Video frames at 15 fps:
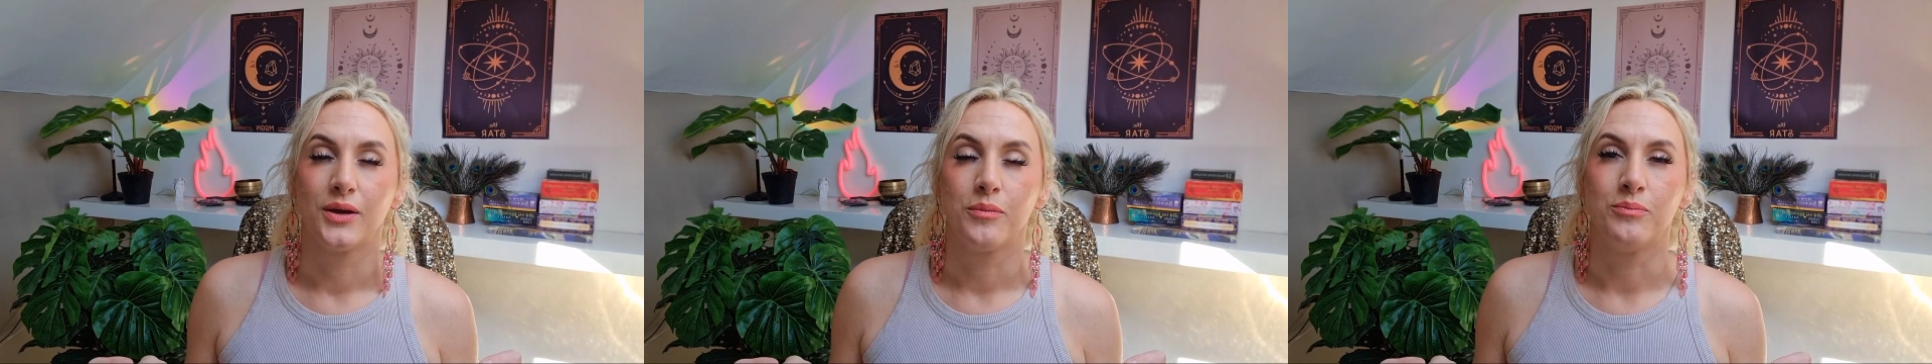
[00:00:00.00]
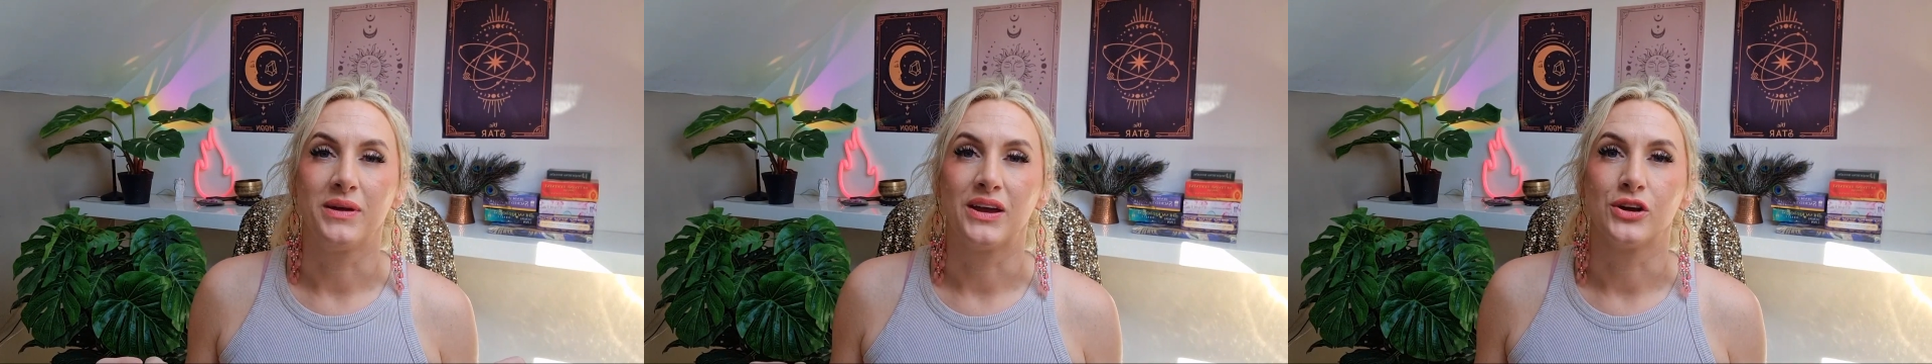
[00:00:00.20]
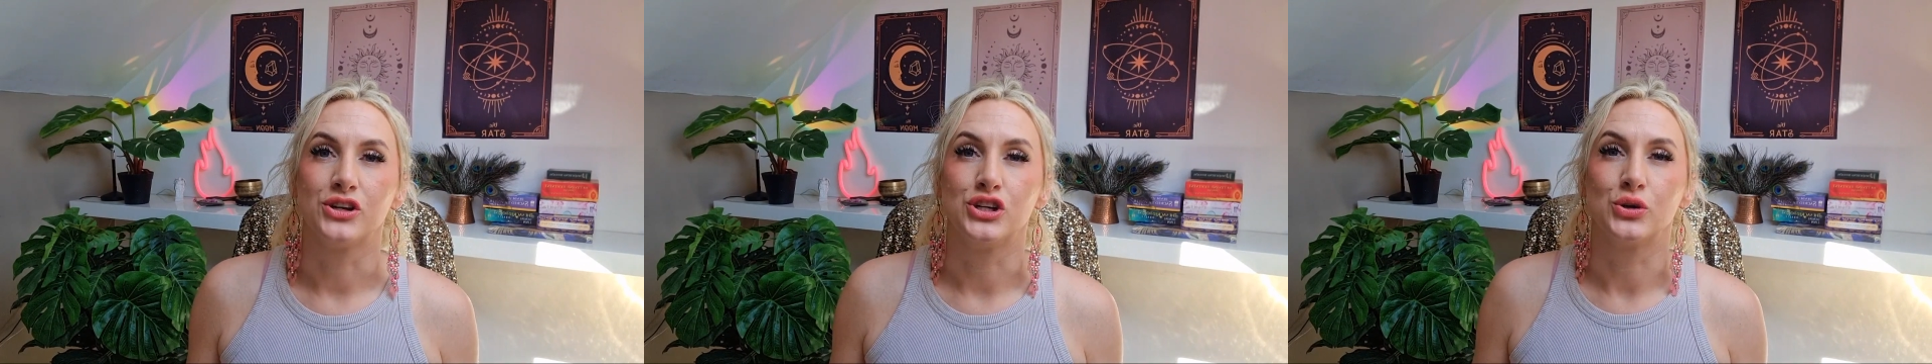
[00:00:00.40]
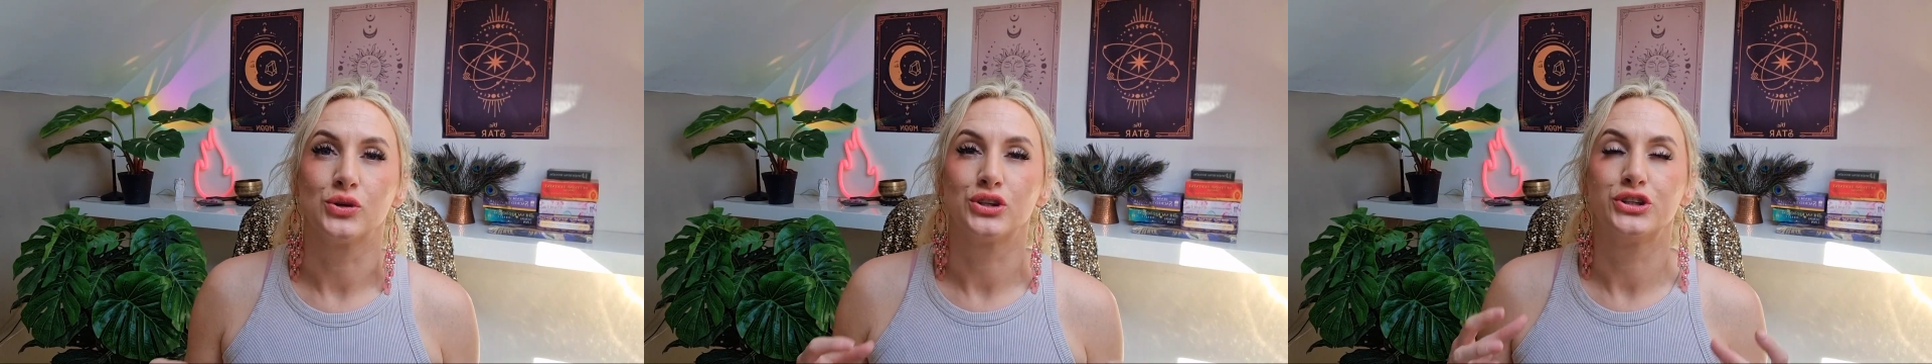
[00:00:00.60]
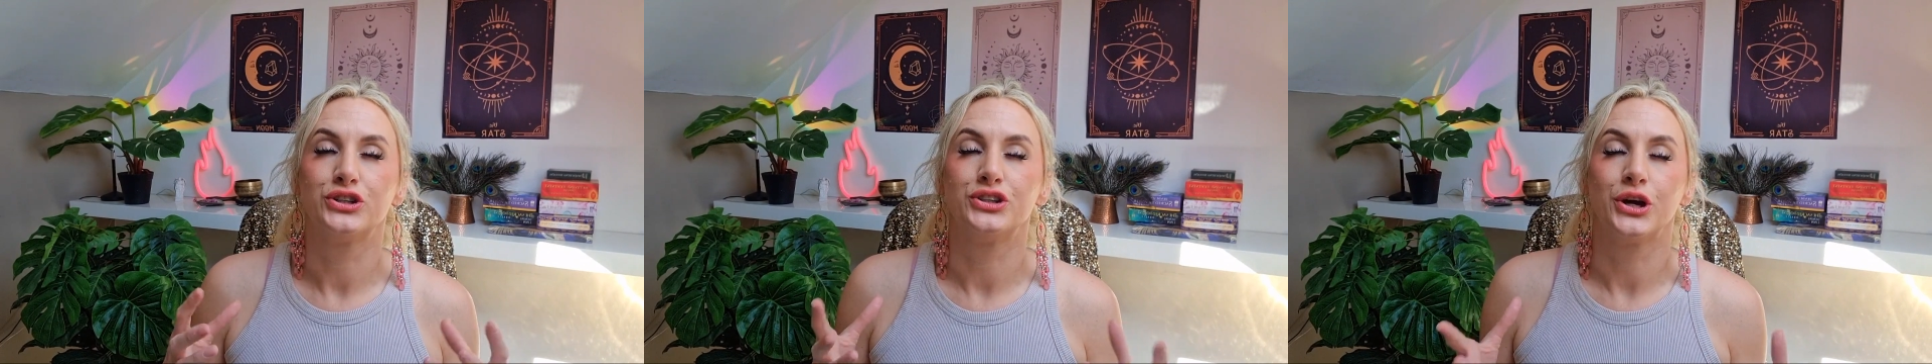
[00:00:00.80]
Because you're
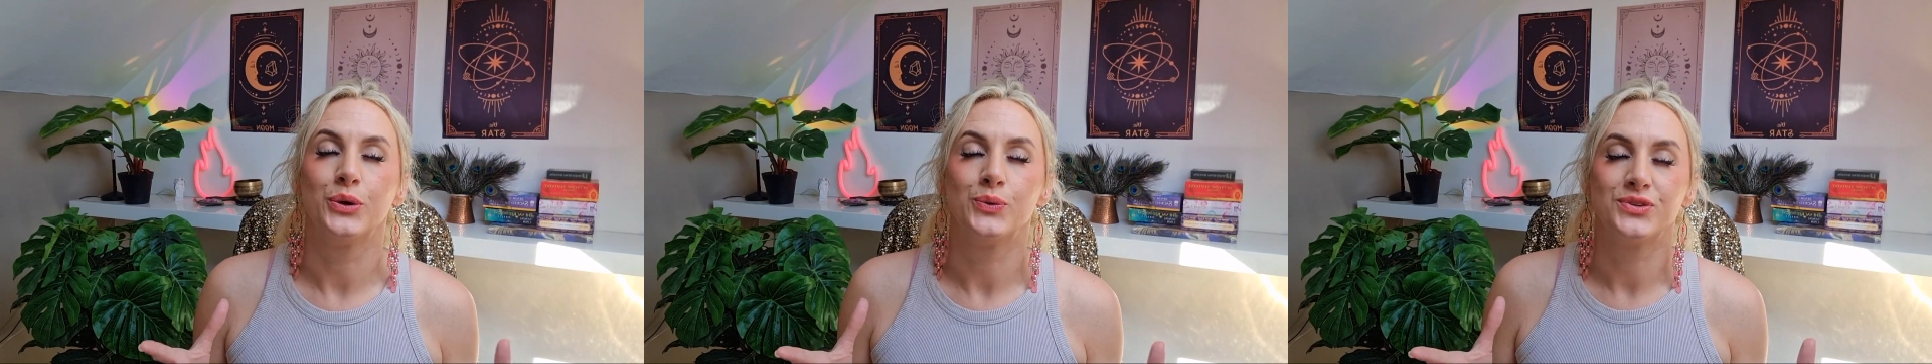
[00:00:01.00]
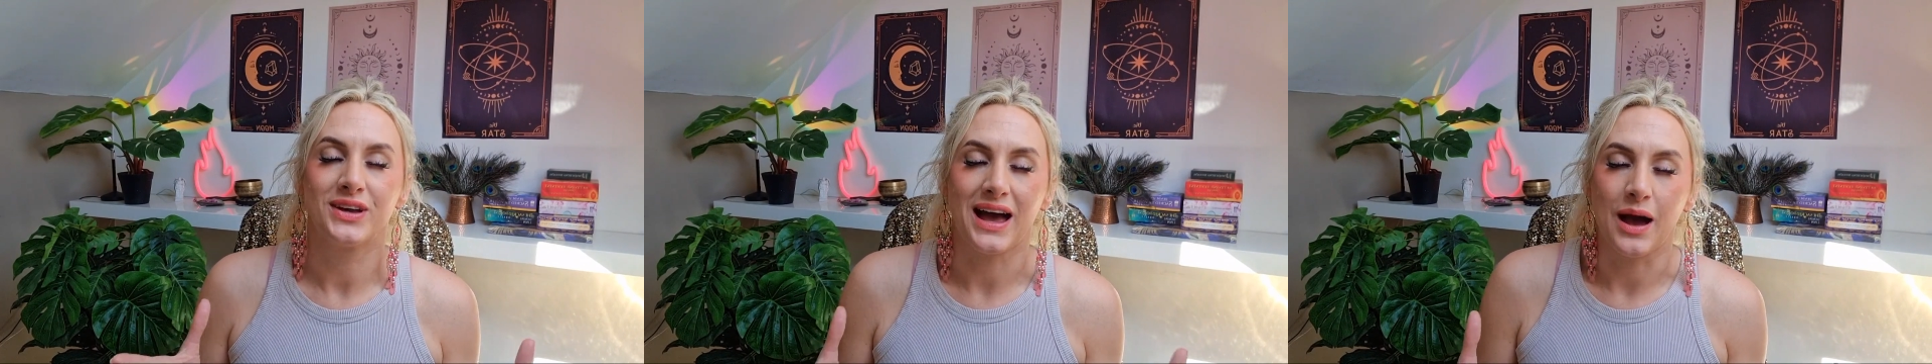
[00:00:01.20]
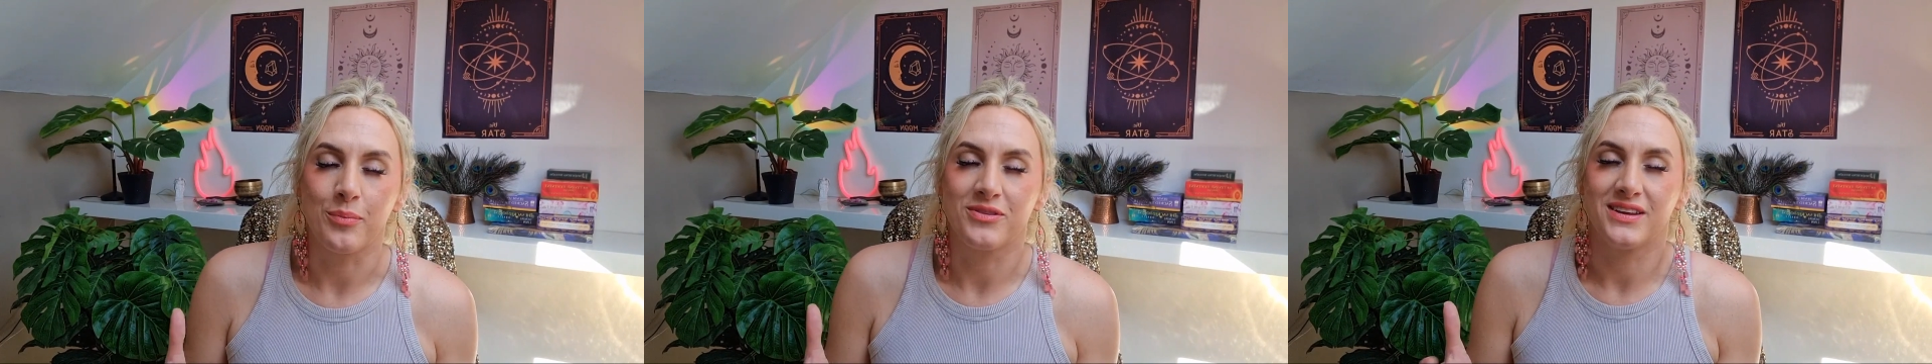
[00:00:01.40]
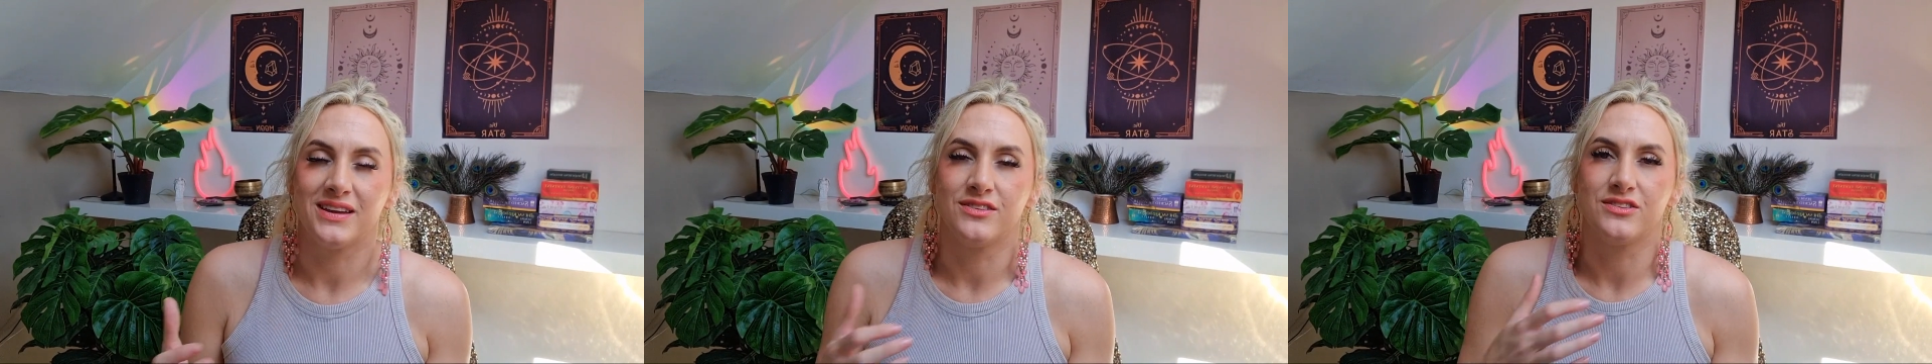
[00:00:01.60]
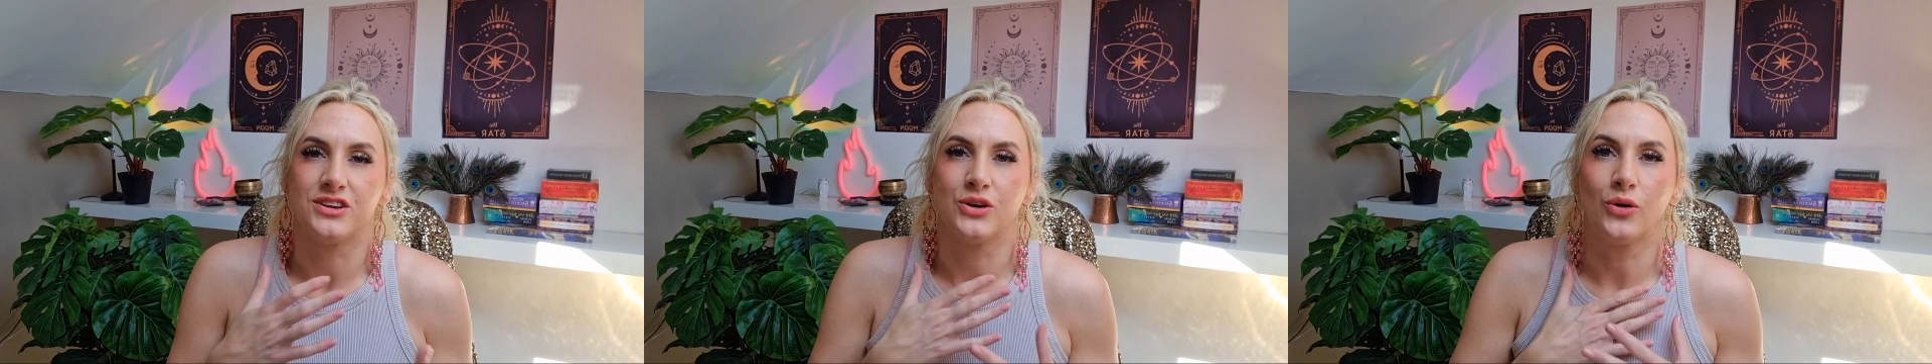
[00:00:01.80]
so tapped
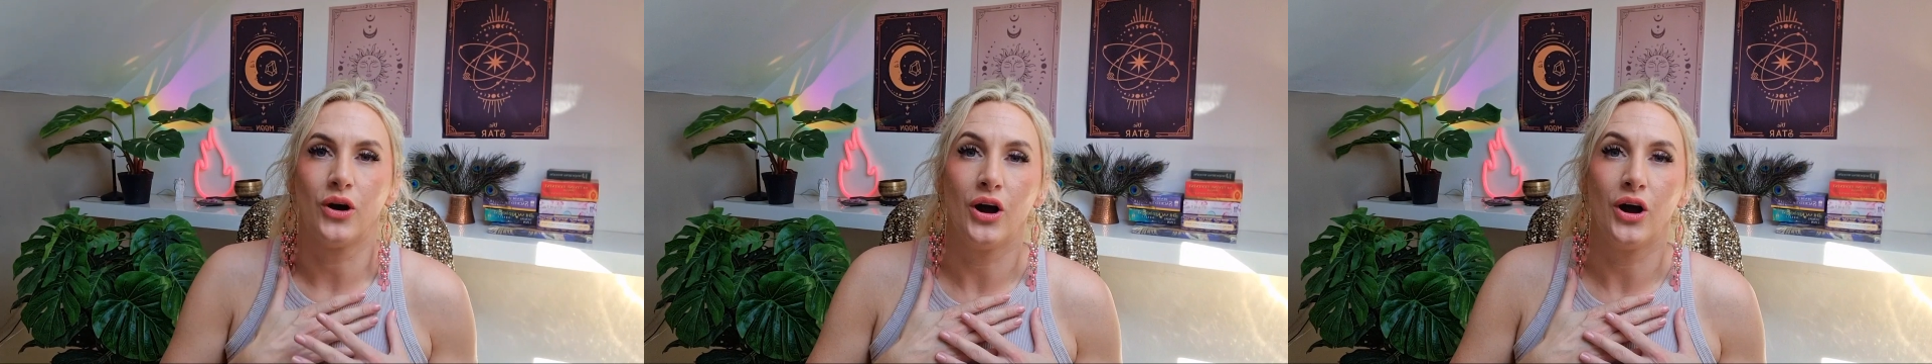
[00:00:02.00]
into your